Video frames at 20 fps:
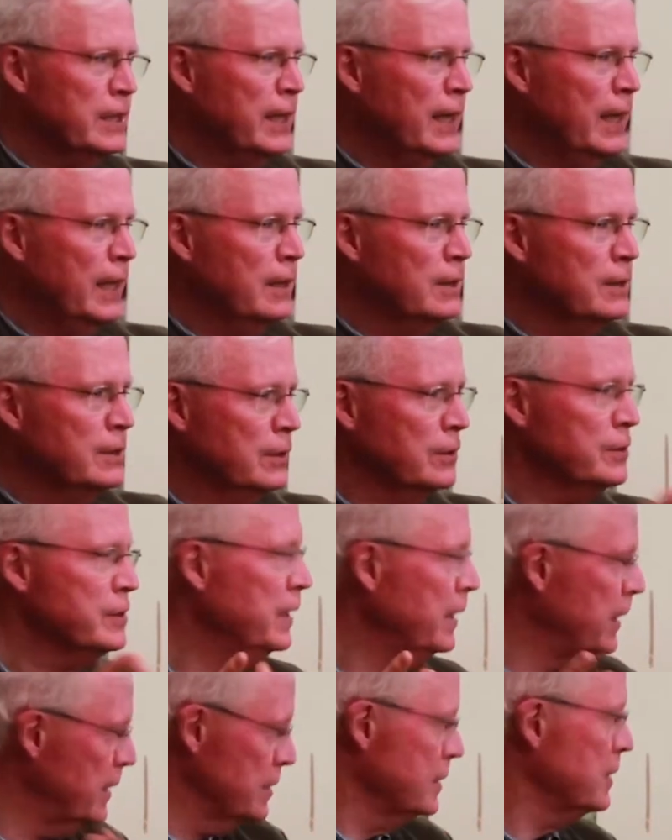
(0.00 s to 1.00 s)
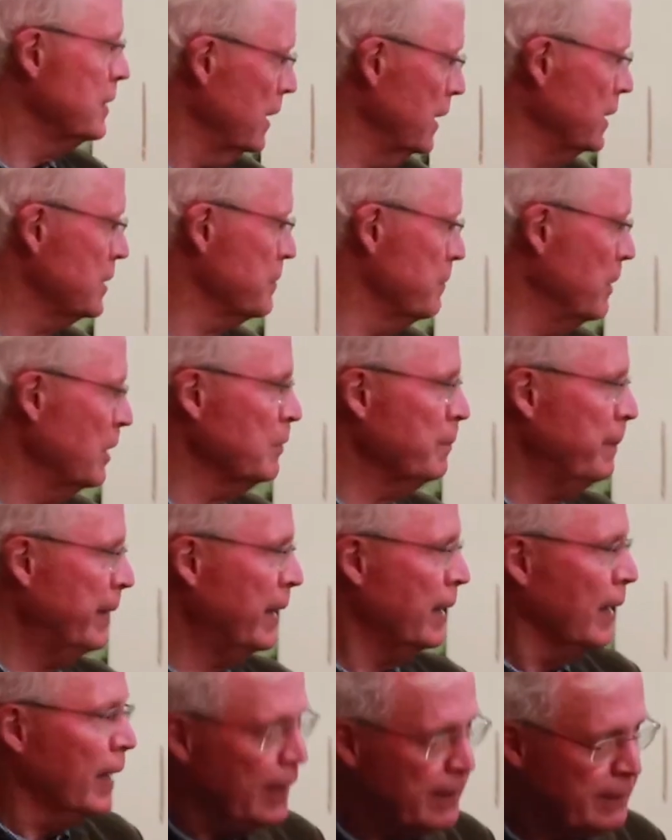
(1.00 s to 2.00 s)
can until she hits the next smoke
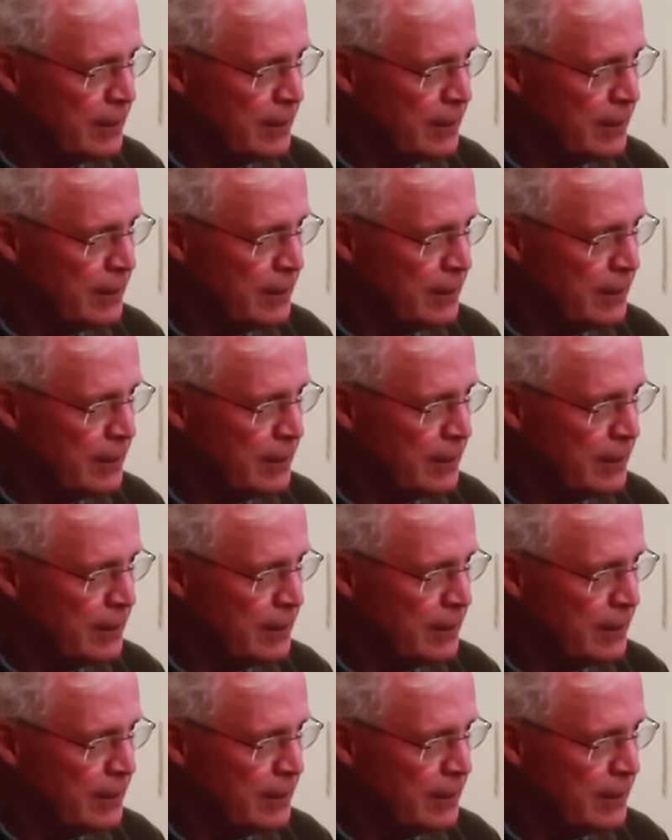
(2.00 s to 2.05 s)
bank.